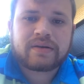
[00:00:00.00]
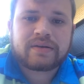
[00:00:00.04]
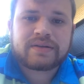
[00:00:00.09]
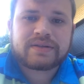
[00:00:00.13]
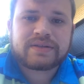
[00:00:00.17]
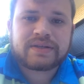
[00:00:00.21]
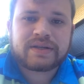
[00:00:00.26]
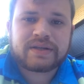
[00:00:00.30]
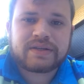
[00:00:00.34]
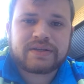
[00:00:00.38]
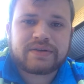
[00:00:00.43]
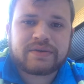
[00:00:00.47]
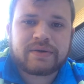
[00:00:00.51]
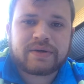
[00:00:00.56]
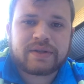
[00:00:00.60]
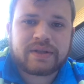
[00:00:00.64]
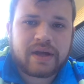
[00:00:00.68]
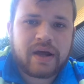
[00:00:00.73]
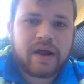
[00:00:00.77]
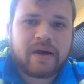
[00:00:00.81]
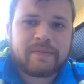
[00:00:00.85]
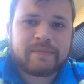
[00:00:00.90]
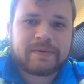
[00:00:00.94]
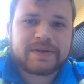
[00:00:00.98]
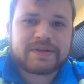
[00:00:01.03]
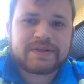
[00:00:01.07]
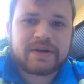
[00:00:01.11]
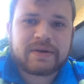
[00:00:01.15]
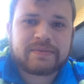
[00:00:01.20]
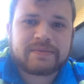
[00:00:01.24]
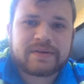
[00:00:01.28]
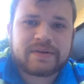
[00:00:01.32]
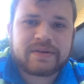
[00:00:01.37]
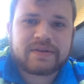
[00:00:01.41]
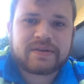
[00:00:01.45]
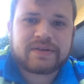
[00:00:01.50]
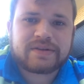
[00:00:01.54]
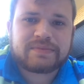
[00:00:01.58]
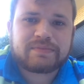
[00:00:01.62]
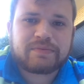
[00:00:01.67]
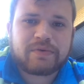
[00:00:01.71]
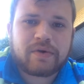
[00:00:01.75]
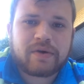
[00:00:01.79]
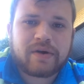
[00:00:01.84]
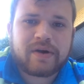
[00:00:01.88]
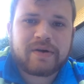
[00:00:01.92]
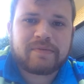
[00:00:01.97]
see to it that I'm accepted into this
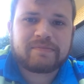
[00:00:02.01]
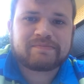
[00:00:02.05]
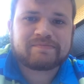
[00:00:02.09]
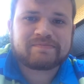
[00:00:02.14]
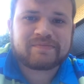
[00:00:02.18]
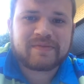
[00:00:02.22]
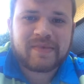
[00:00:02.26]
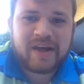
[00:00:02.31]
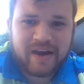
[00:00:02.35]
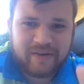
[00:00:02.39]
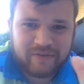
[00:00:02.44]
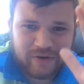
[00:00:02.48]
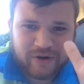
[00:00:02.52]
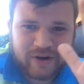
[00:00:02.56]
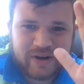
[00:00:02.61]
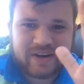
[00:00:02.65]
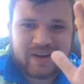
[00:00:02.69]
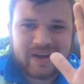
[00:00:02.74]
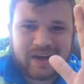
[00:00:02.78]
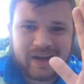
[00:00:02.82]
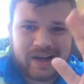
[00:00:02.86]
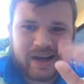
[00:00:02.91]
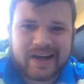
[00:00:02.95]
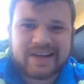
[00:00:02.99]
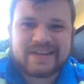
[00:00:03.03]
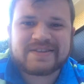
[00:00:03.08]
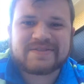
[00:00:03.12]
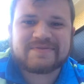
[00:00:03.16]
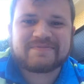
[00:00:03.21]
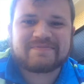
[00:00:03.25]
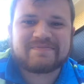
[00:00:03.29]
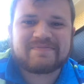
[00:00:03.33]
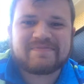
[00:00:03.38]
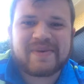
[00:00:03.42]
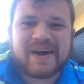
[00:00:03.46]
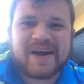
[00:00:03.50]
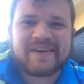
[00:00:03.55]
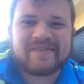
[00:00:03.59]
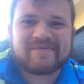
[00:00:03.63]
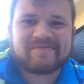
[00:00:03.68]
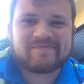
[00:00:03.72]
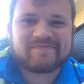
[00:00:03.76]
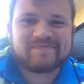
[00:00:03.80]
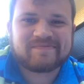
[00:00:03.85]
program. Have a great day, guys. Bye.